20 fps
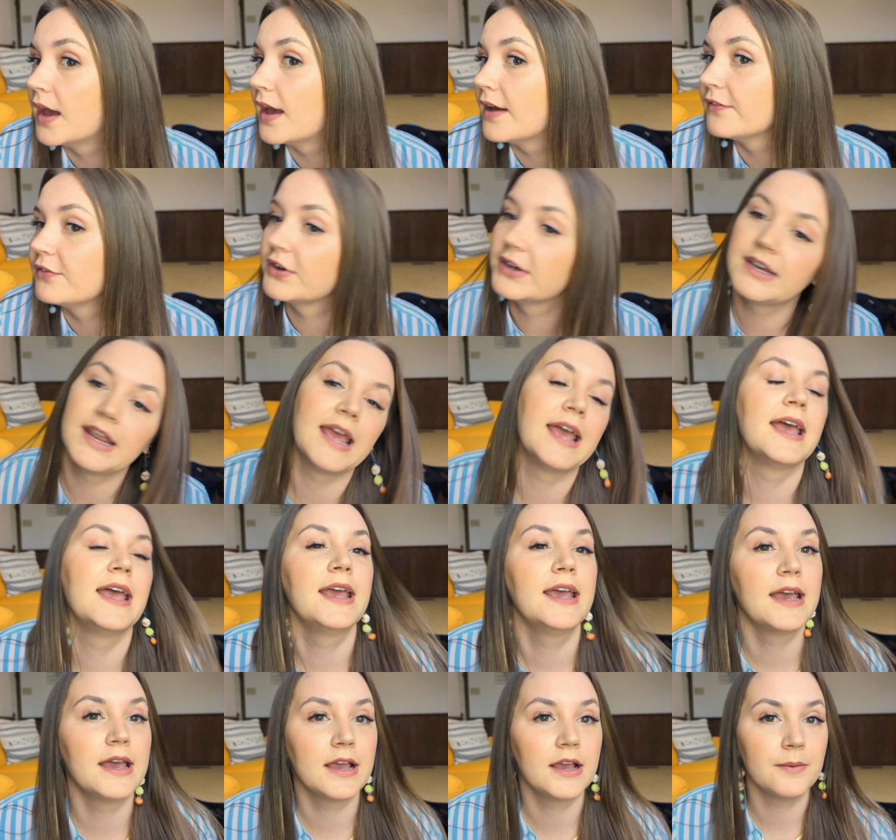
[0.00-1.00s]

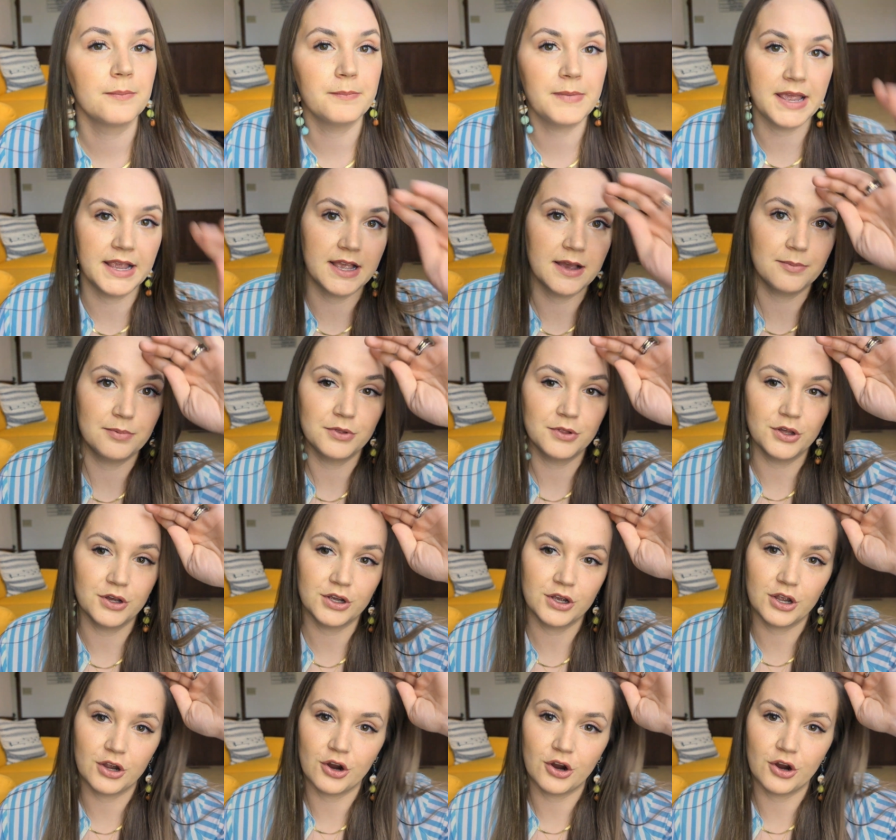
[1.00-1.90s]
everyday makeup look